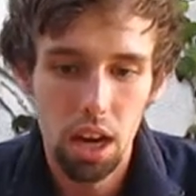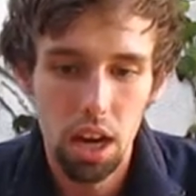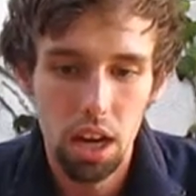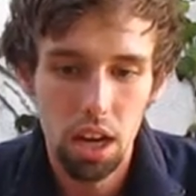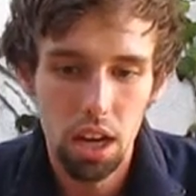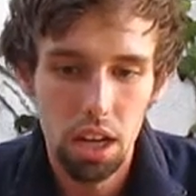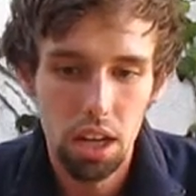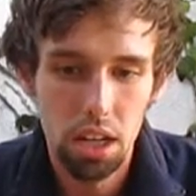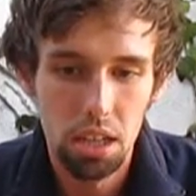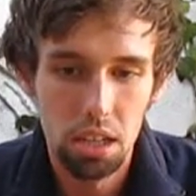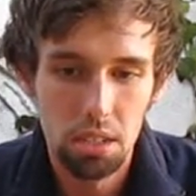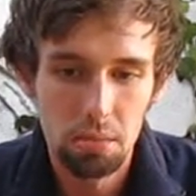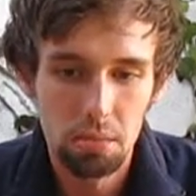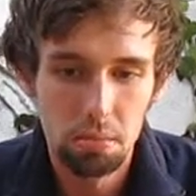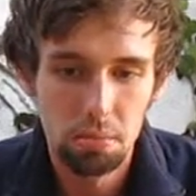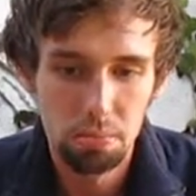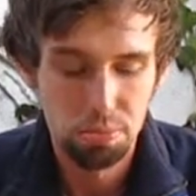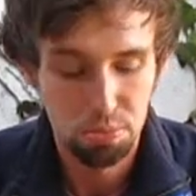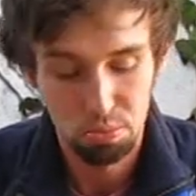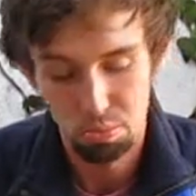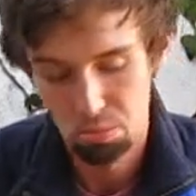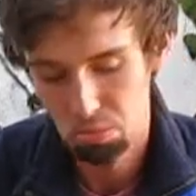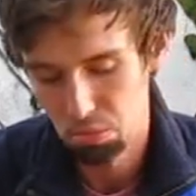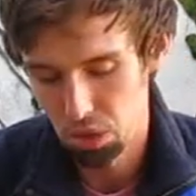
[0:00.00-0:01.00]
Um,
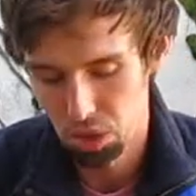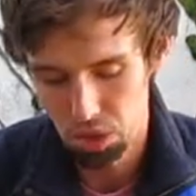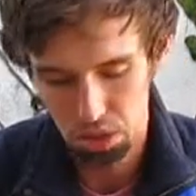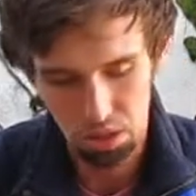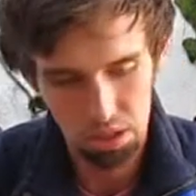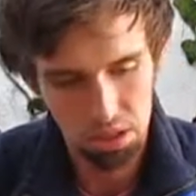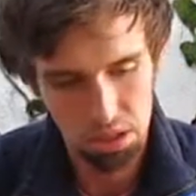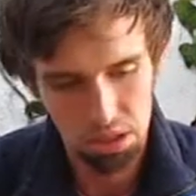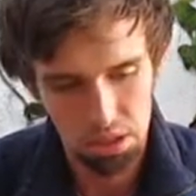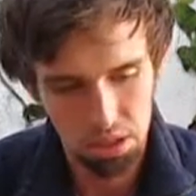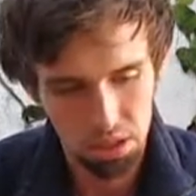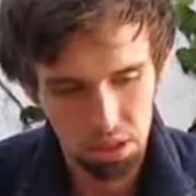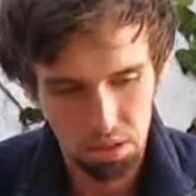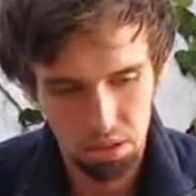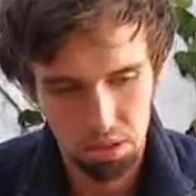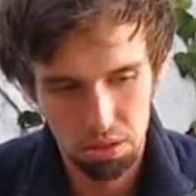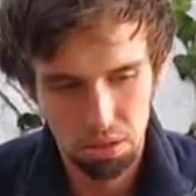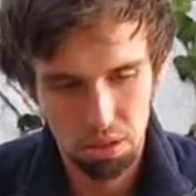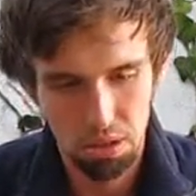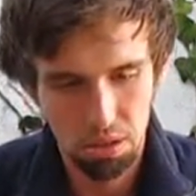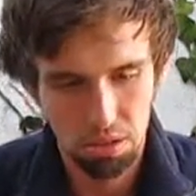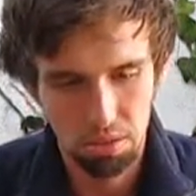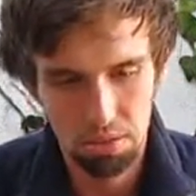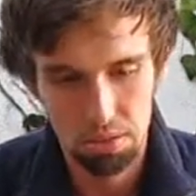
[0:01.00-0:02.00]

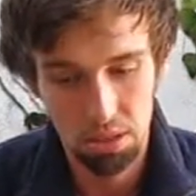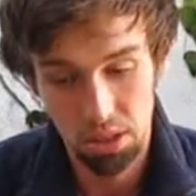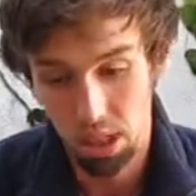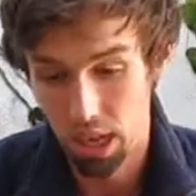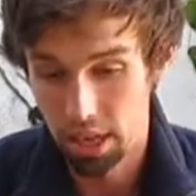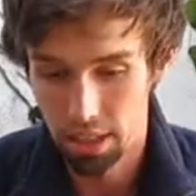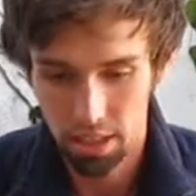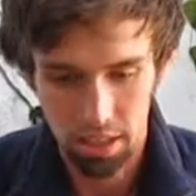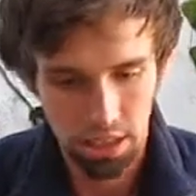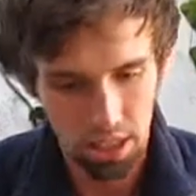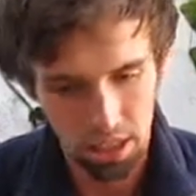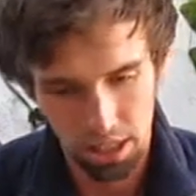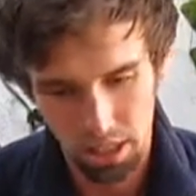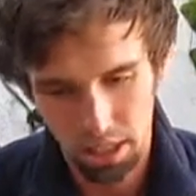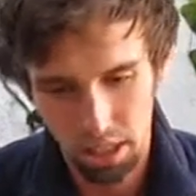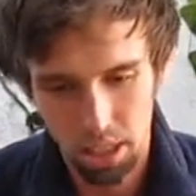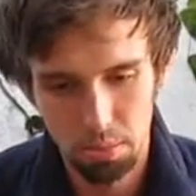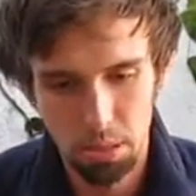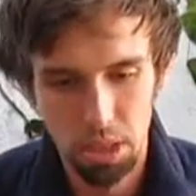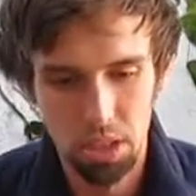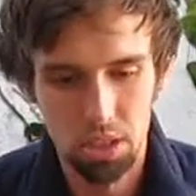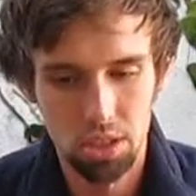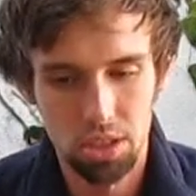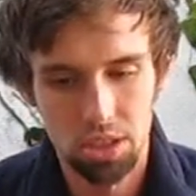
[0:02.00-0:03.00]
still, this I, I
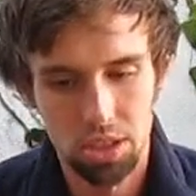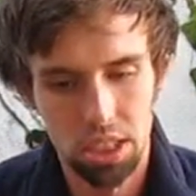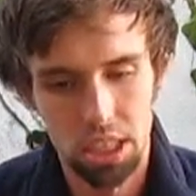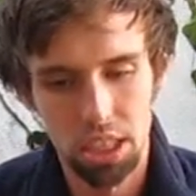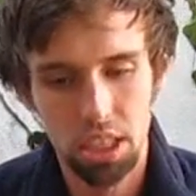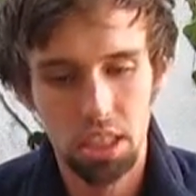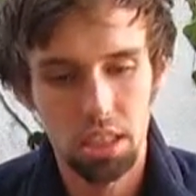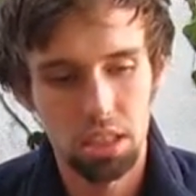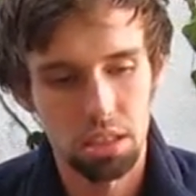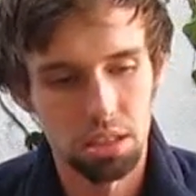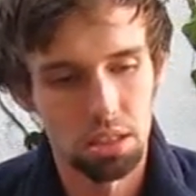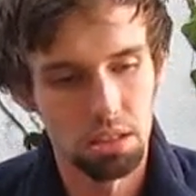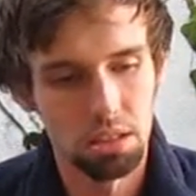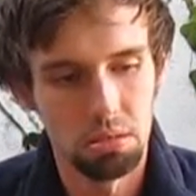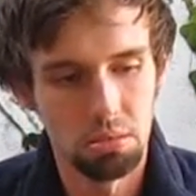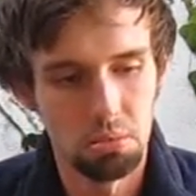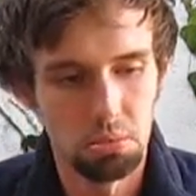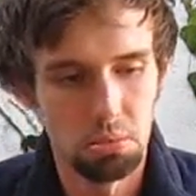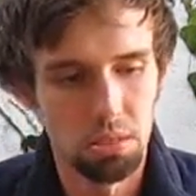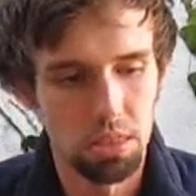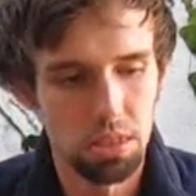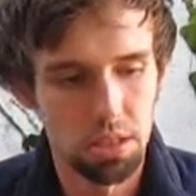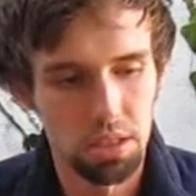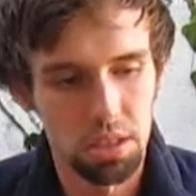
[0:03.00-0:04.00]
came here sick and
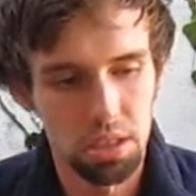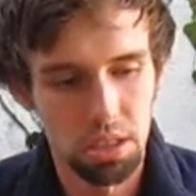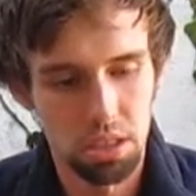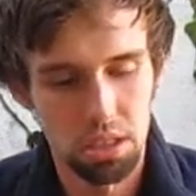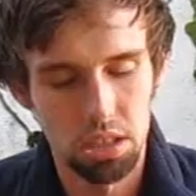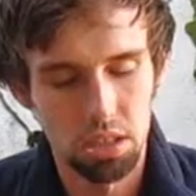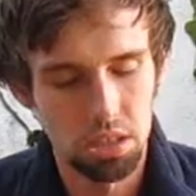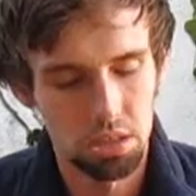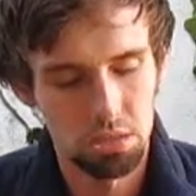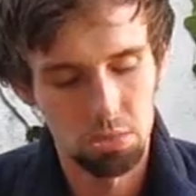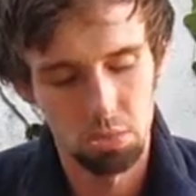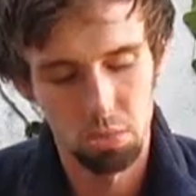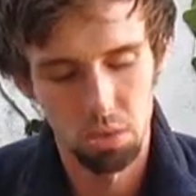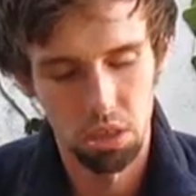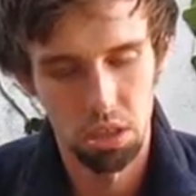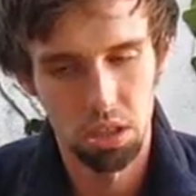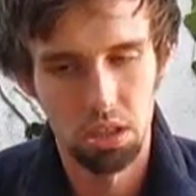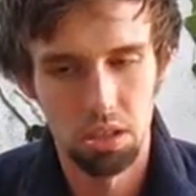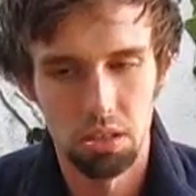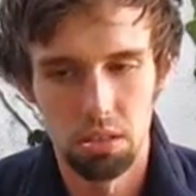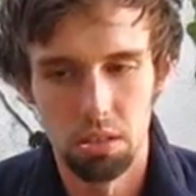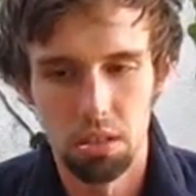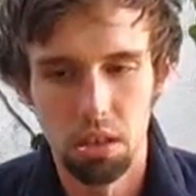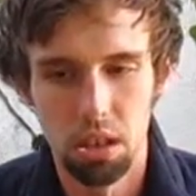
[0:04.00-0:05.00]
was just
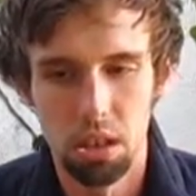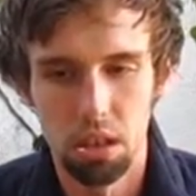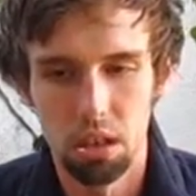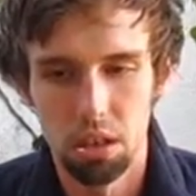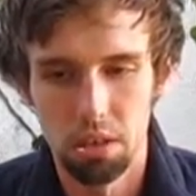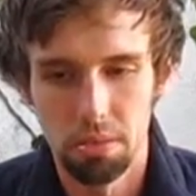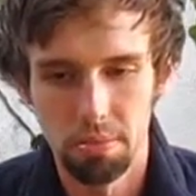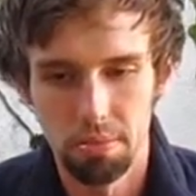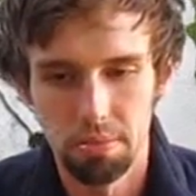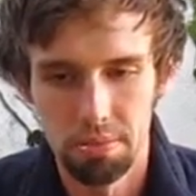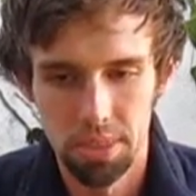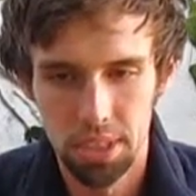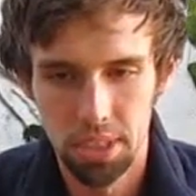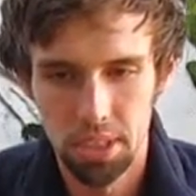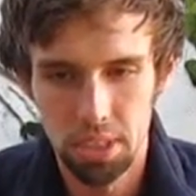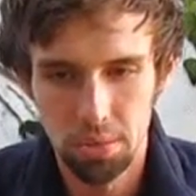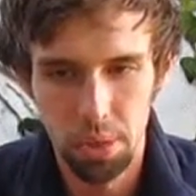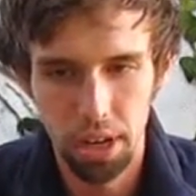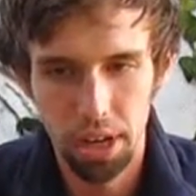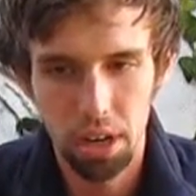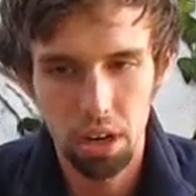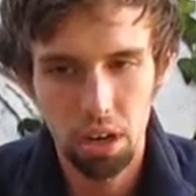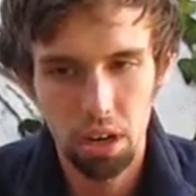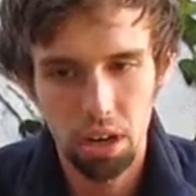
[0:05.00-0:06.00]
in
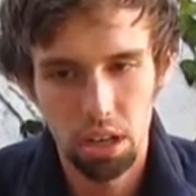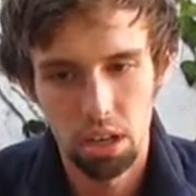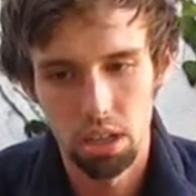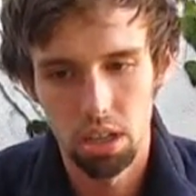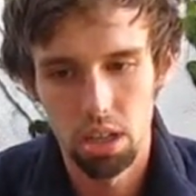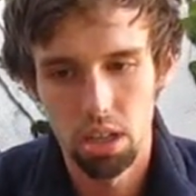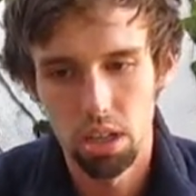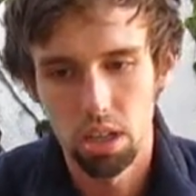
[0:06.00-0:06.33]
despair.